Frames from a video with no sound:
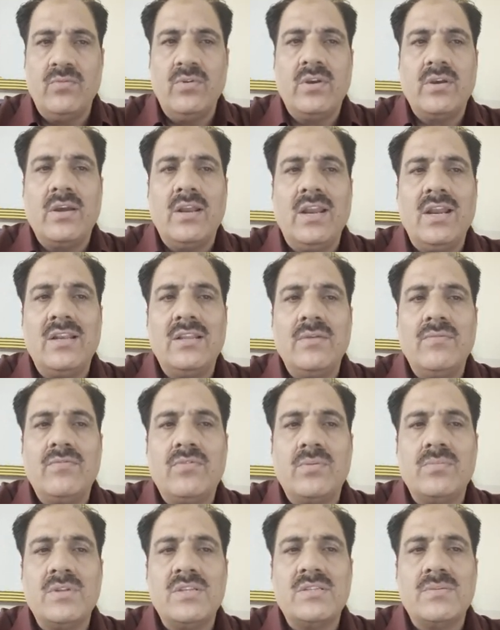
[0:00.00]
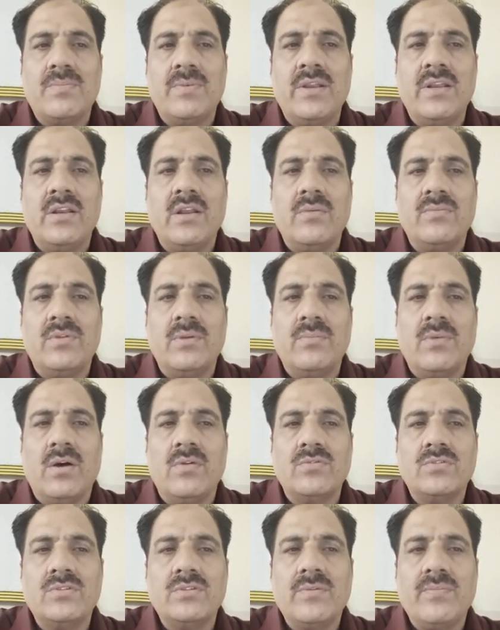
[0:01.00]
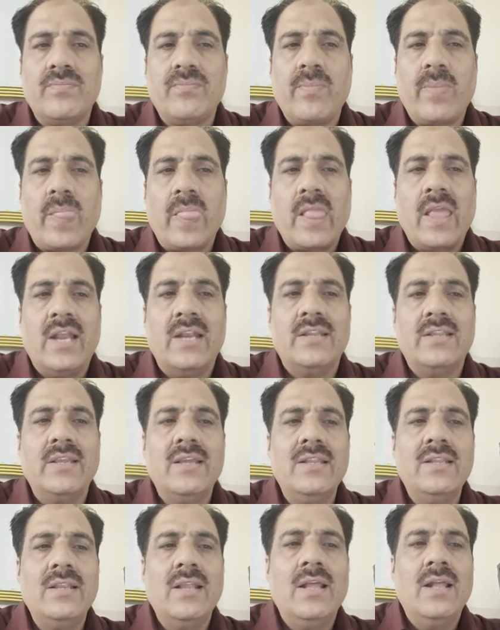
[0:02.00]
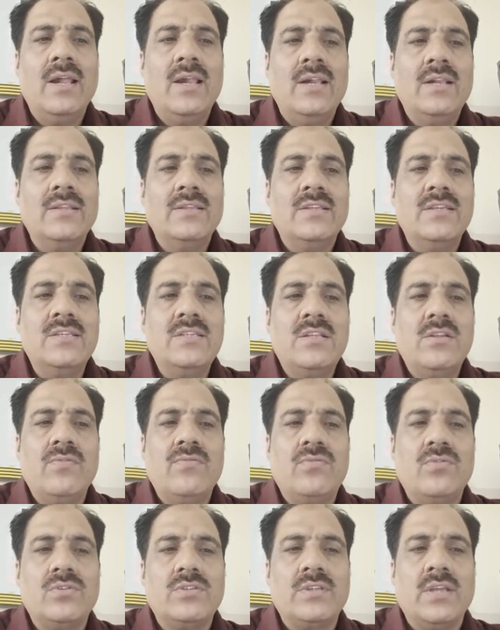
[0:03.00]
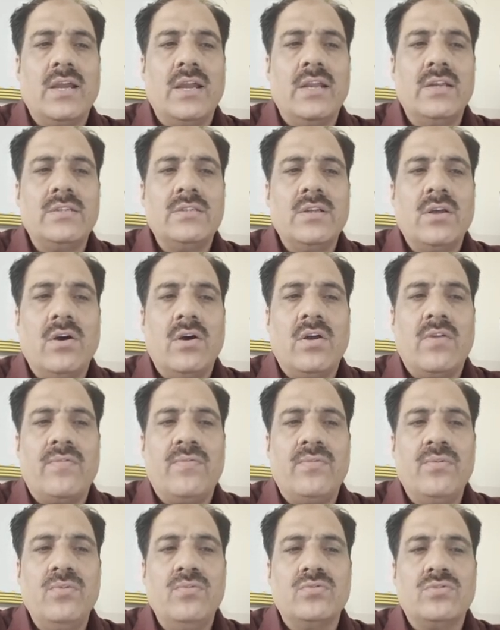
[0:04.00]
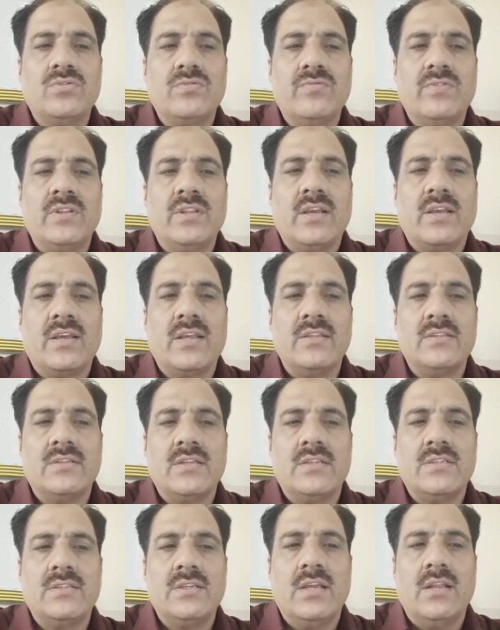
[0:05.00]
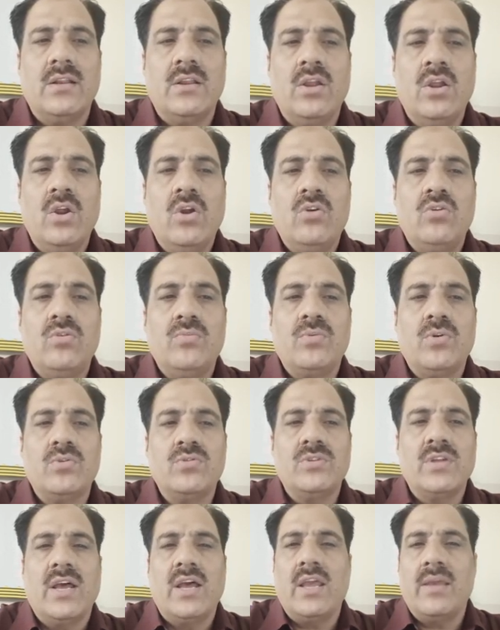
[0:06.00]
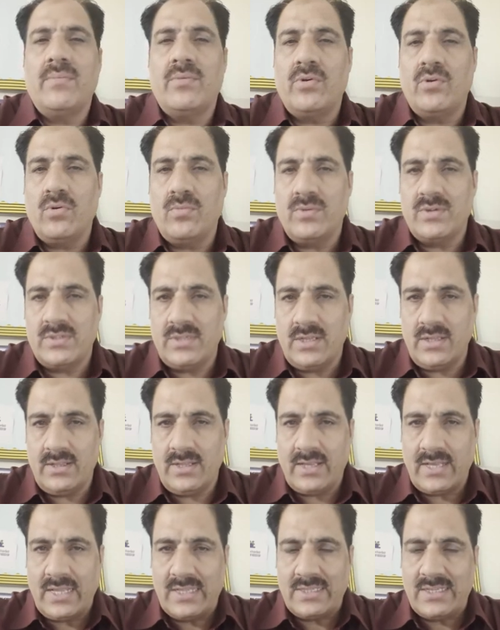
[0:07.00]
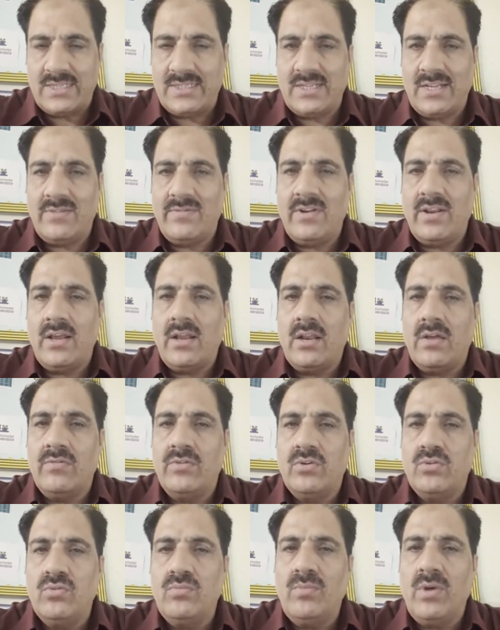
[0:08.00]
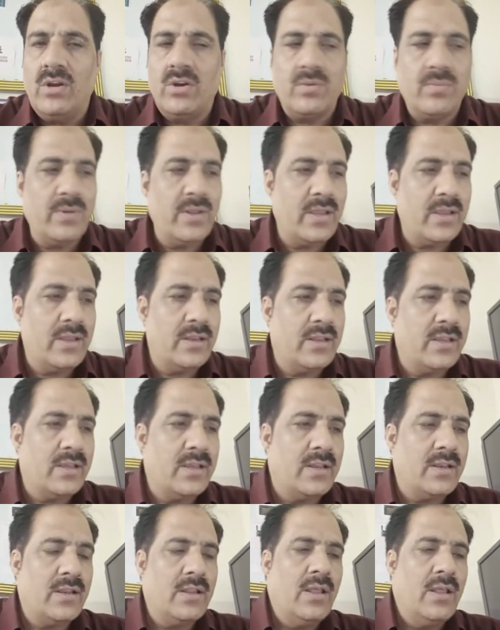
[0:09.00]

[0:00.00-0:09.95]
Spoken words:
We collect them from the spleen of the mouse, and then these lymphocytes are fused with the cancer cell to produce the hybridoma cell. The cancer cell will allow it to multiply again and again.